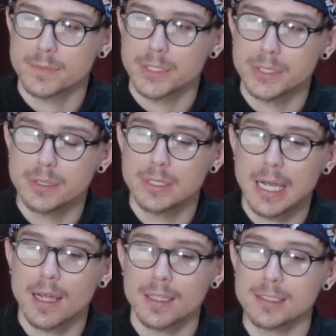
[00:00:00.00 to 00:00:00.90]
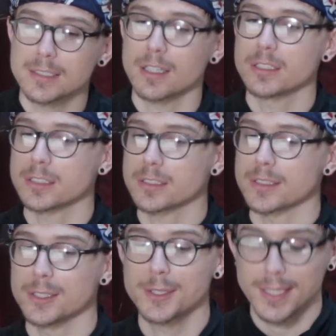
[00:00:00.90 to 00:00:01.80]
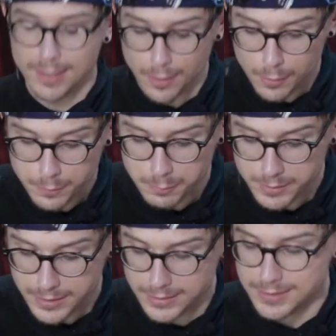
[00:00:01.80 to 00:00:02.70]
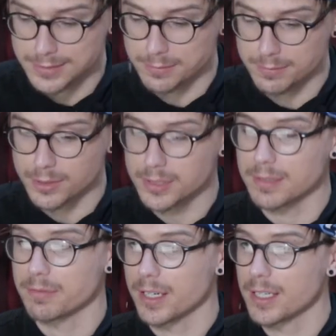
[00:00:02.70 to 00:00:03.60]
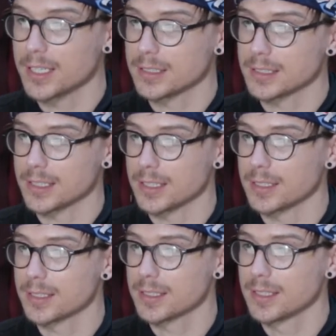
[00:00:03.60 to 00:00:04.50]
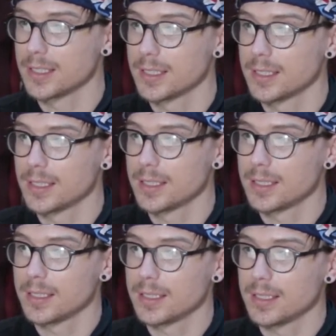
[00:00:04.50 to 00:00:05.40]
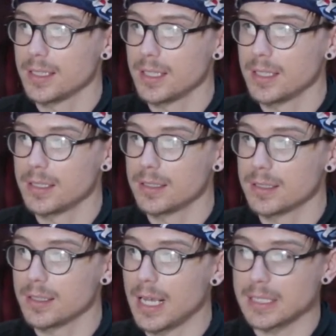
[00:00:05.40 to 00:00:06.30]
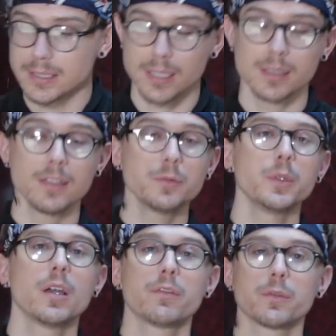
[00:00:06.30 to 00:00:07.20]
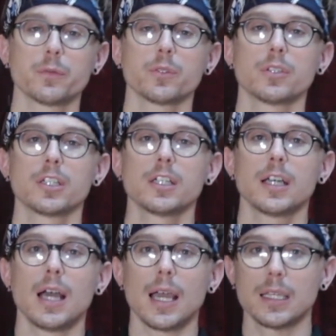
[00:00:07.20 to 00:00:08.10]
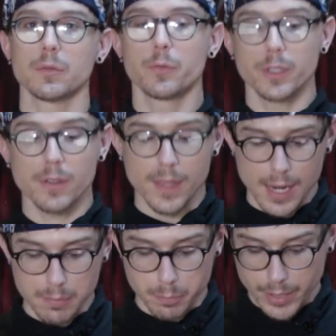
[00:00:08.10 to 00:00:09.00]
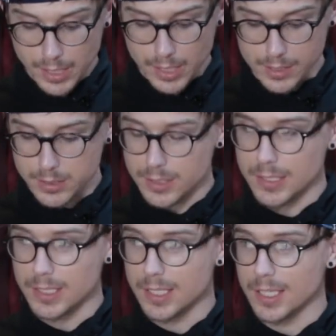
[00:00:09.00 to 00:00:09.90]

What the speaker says: The two guys are just looking over me, just looking very concerned. And as they lift me off the floor, I can feel that I pissed.